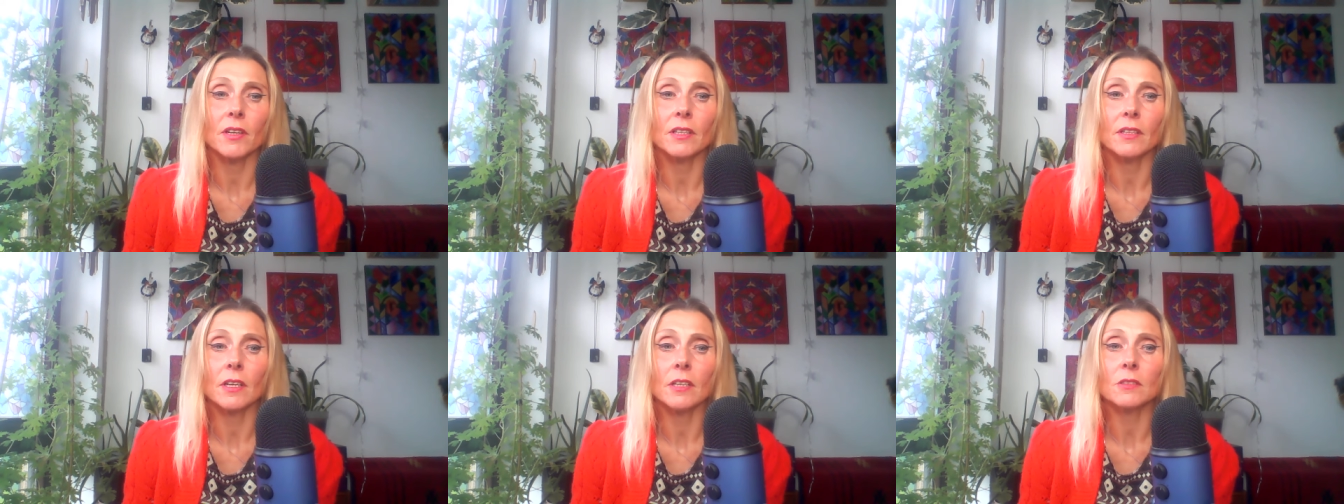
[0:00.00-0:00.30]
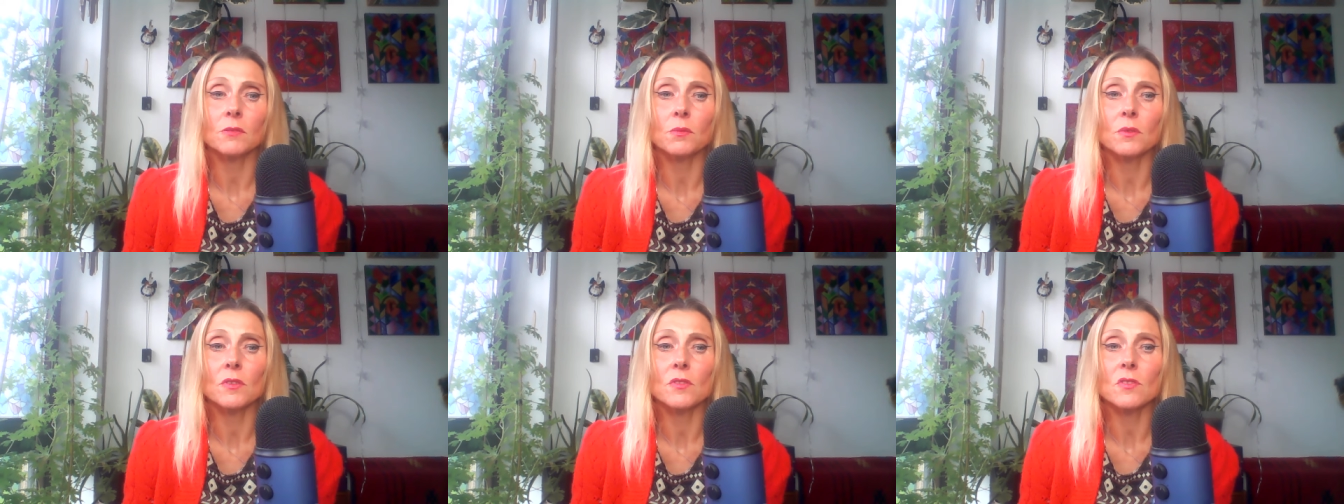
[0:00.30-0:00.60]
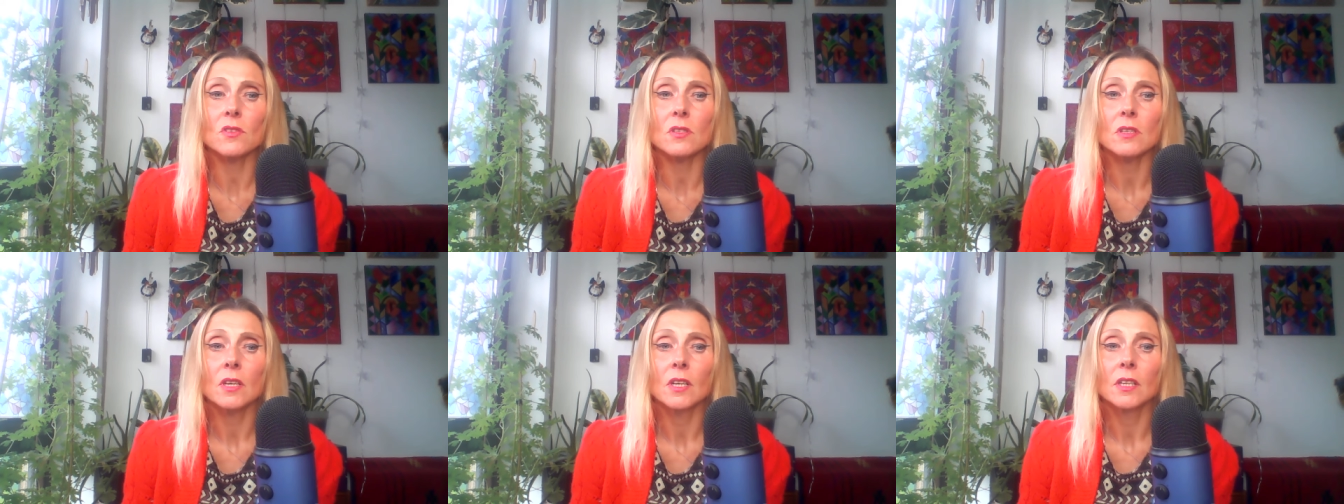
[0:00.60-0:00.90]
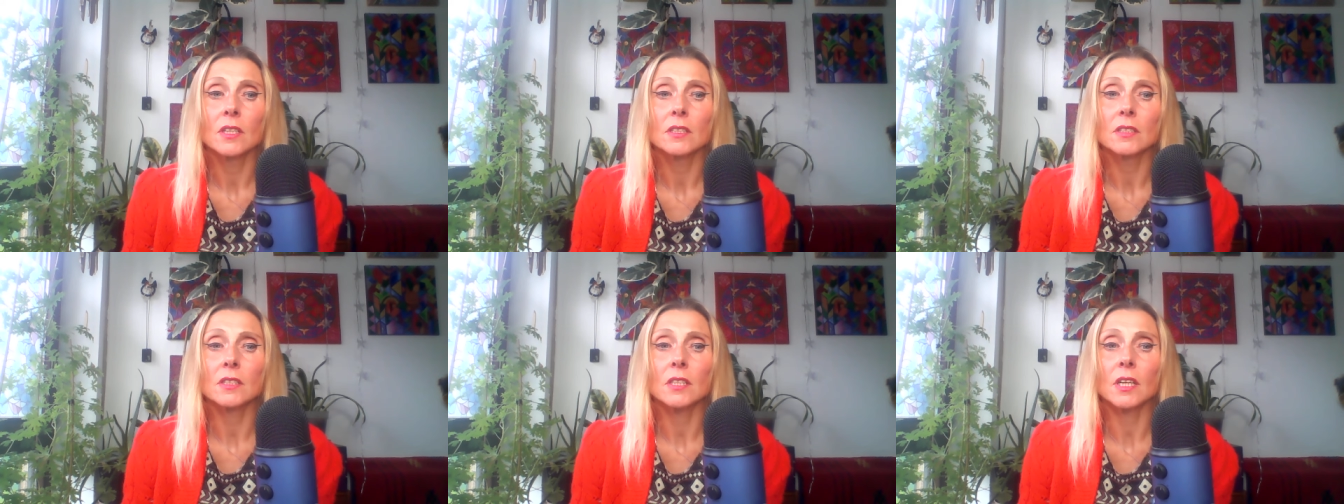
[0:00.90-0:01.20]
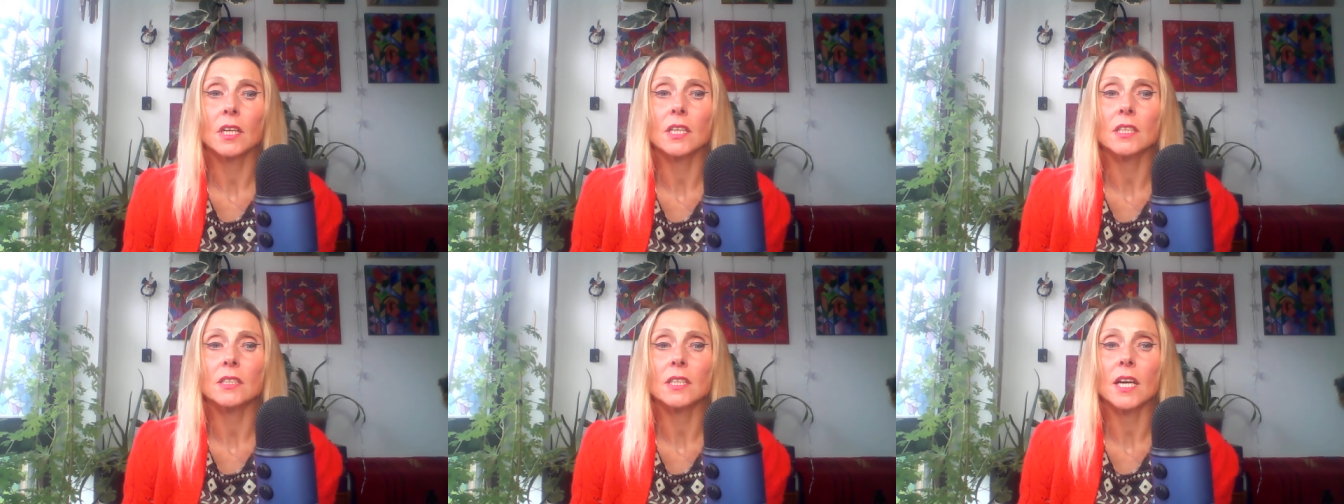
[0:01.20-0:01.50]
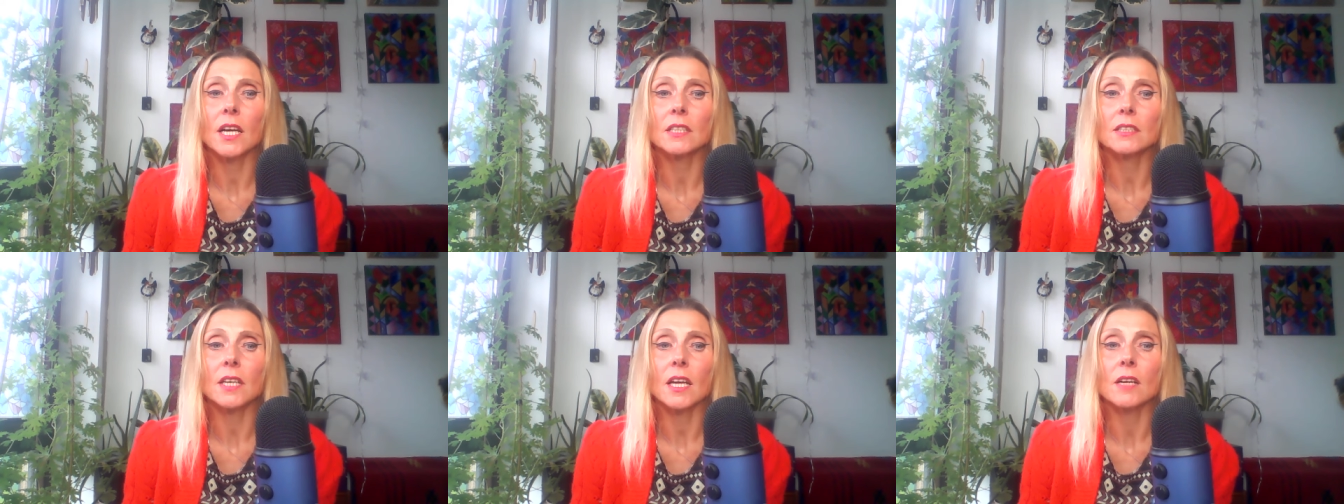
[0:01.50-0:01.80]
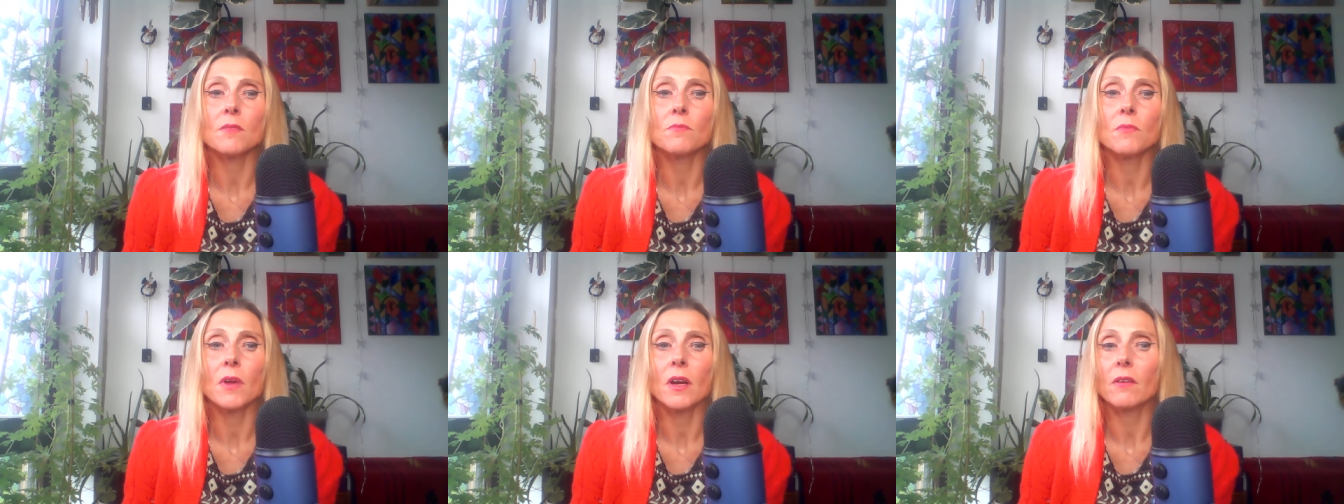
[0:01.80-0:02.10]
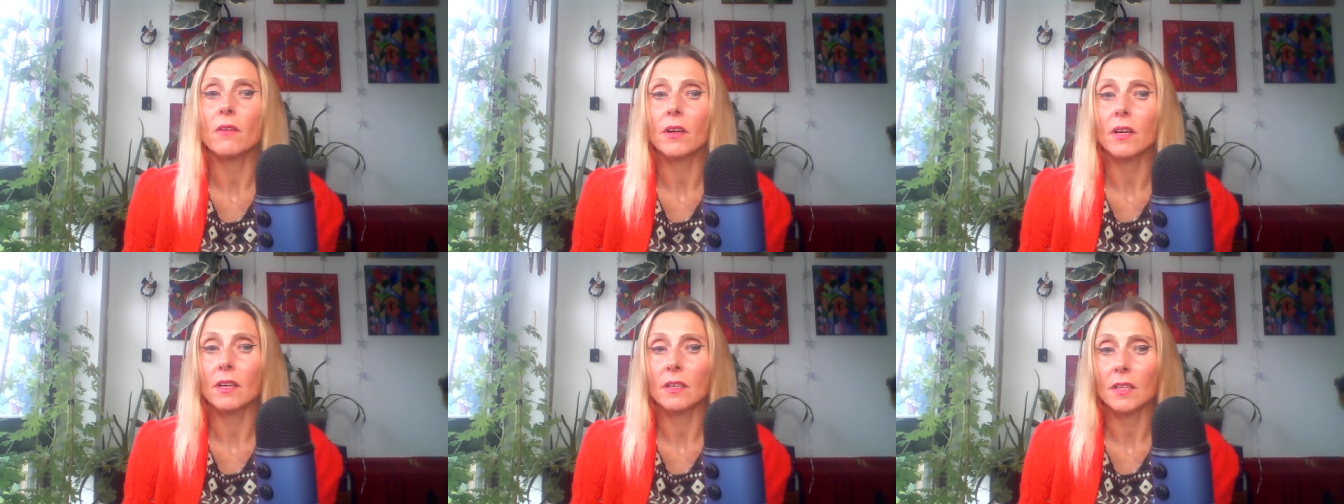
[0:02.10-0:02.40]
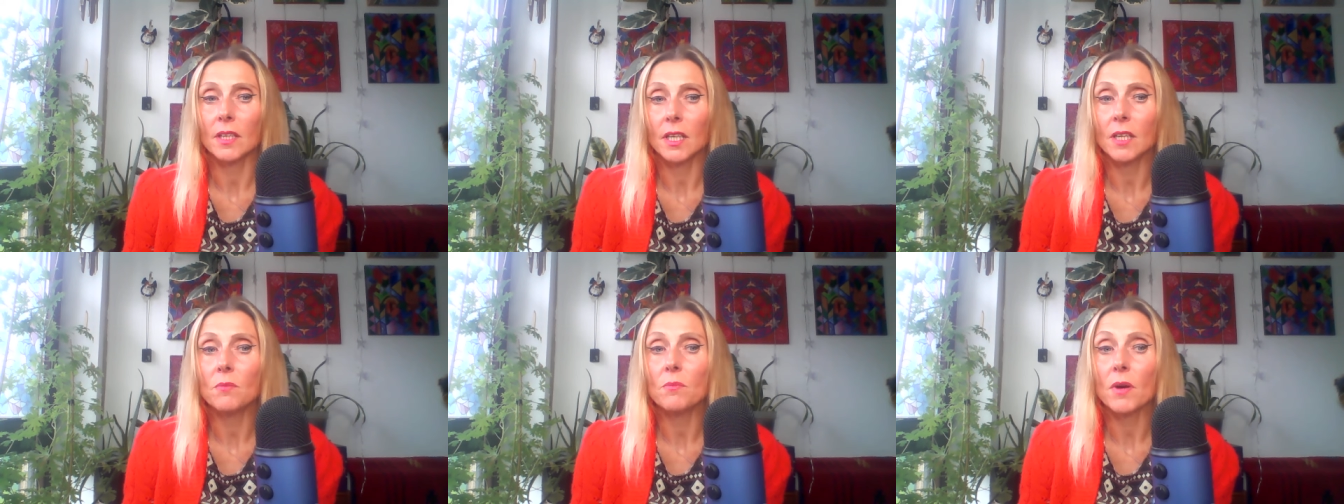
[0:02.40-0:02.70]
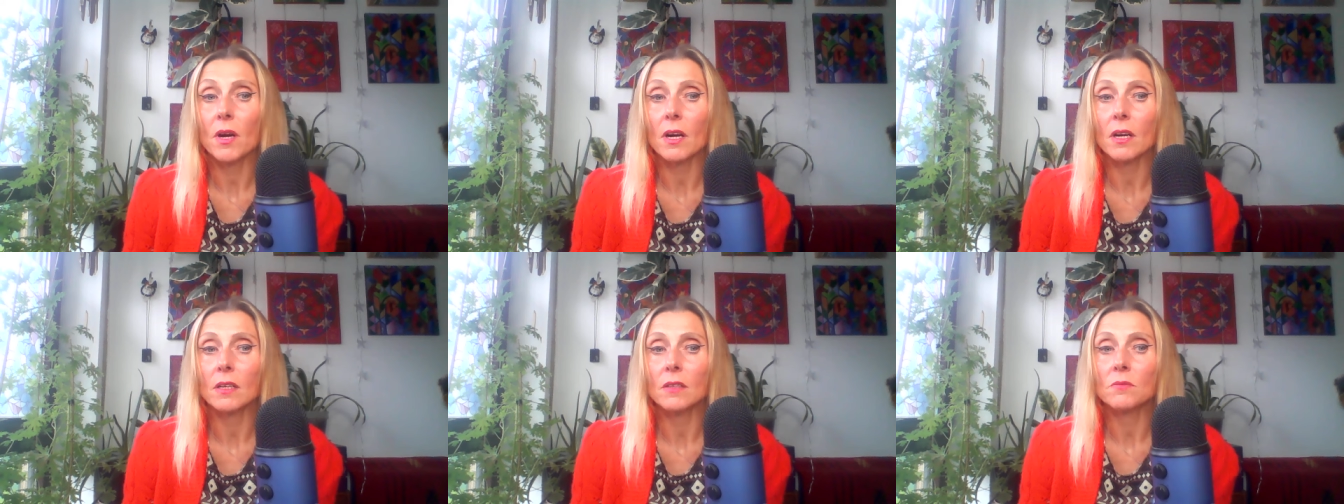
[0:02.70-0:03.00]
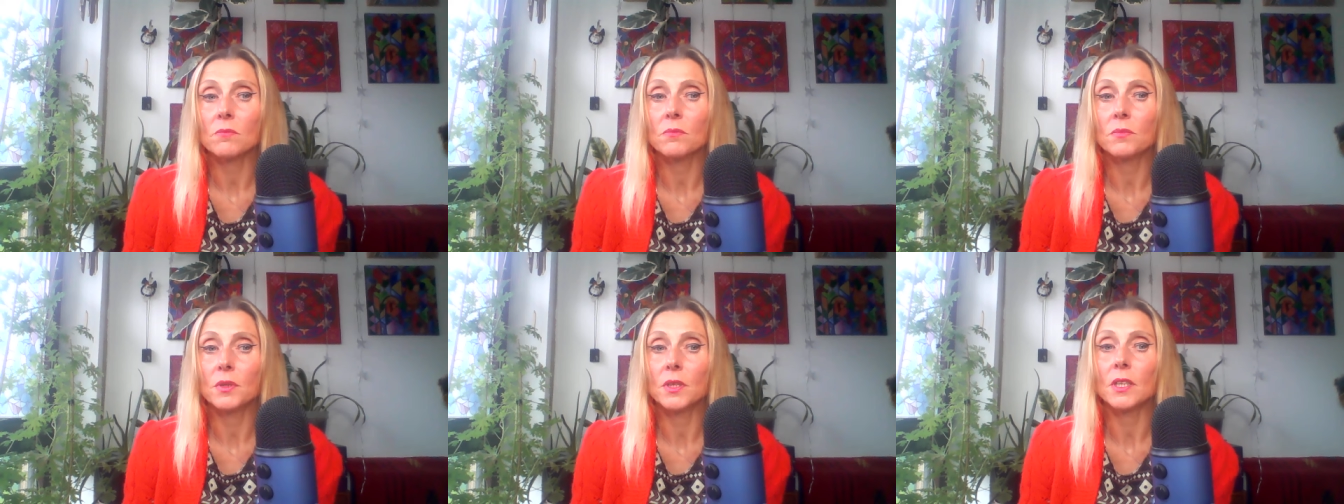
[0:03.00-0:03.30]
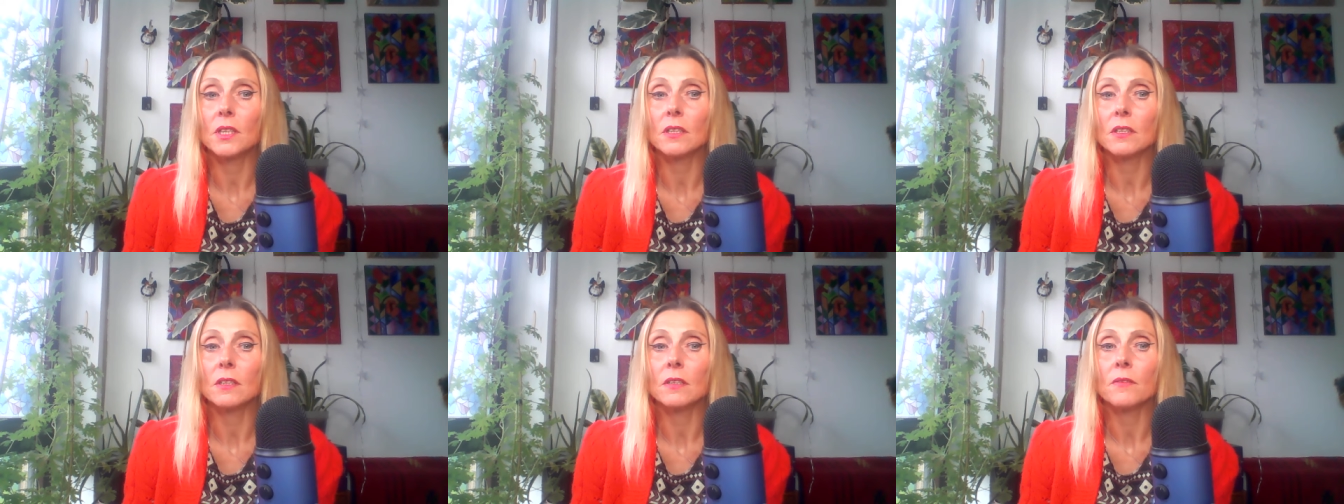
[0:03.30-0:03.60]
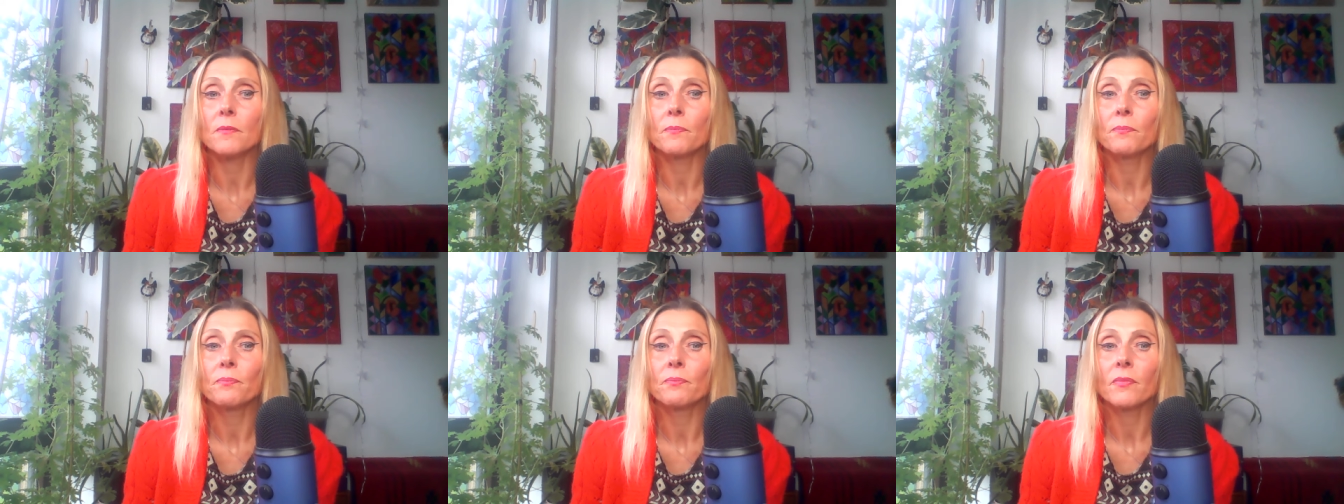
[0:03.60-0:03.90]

and that was Trinidad American IPA beer.